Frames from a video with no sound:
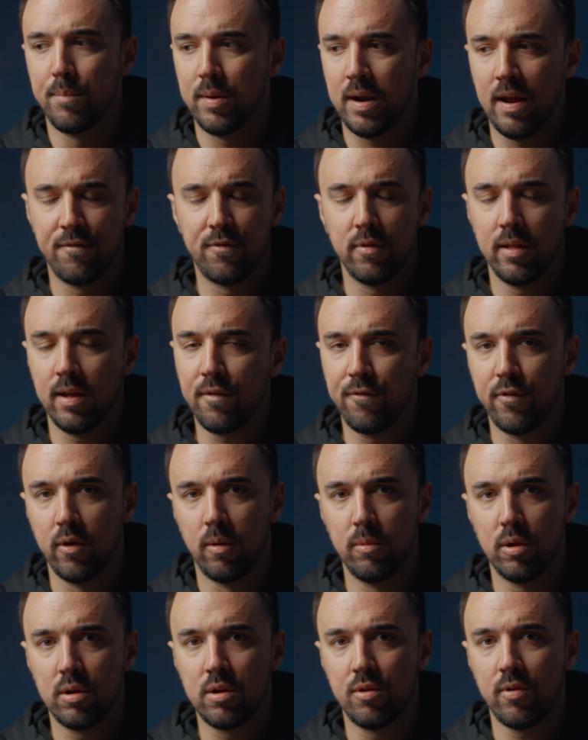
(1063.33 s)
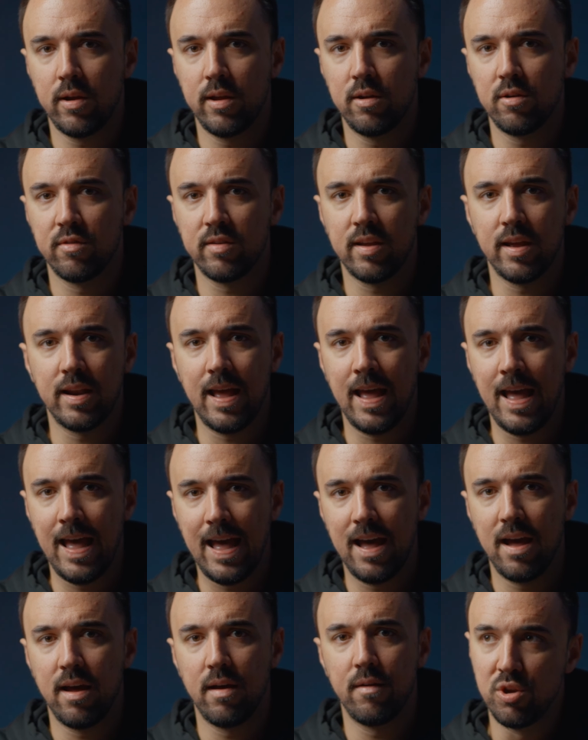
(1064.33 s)
But I feel like Film Look Creator is going to
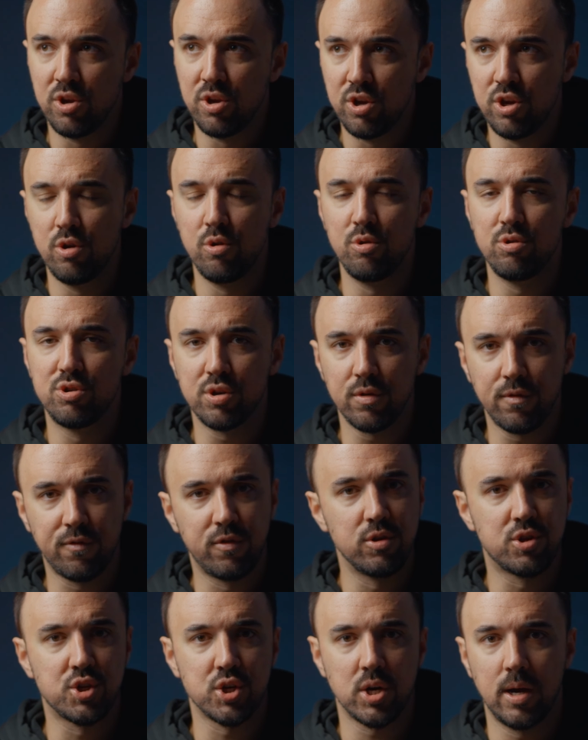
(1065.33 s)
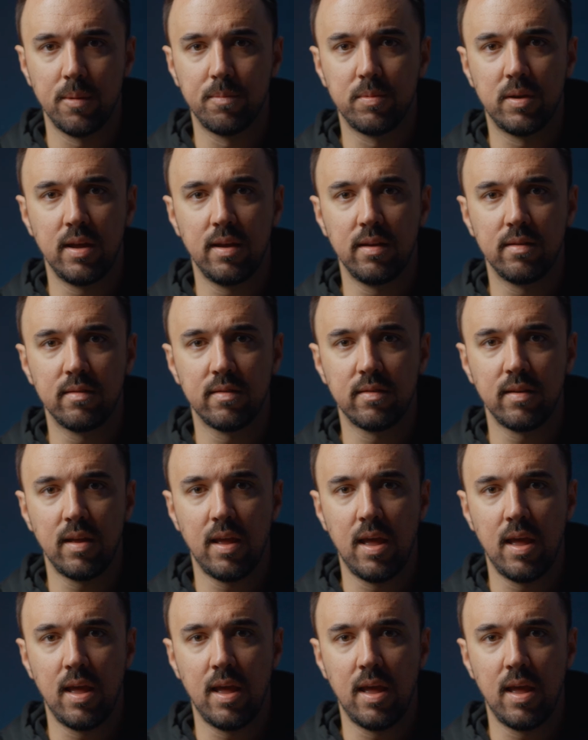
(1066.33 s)
have huge future updates